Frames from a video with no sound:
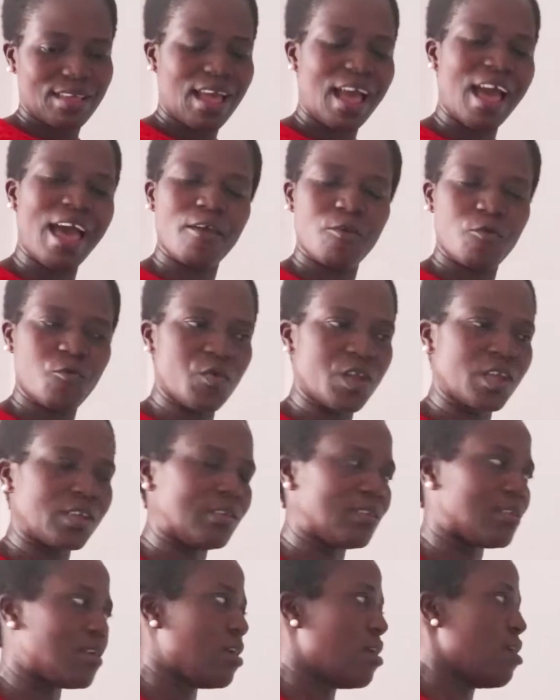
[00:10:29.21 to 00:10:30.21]
and
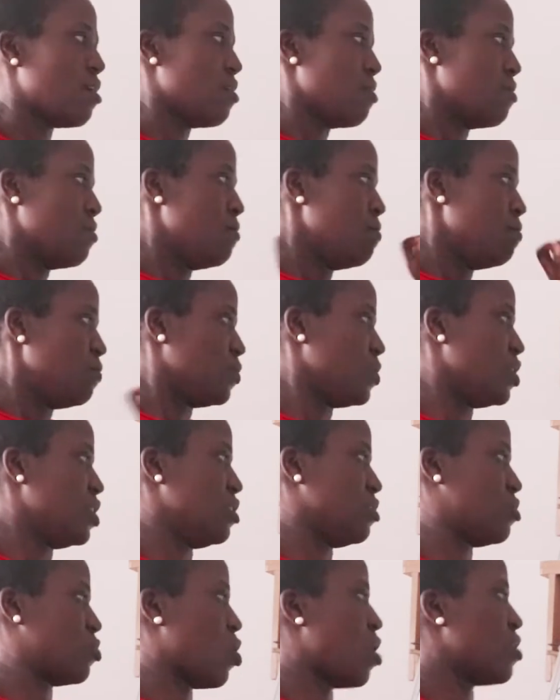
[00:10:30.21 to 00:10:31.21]
read,
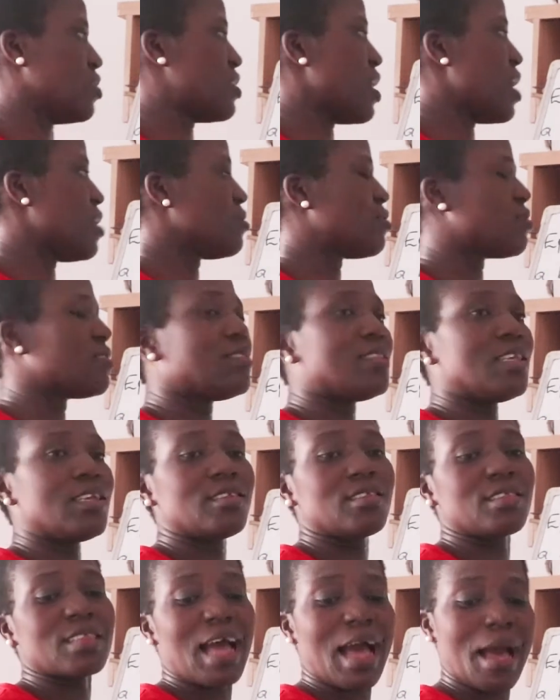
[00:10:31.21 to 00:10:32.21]
it contains
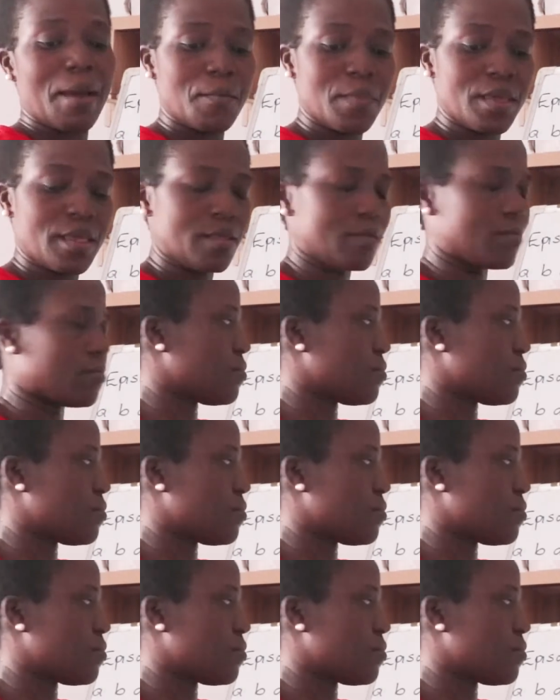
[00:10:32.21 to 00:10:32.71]
this ami.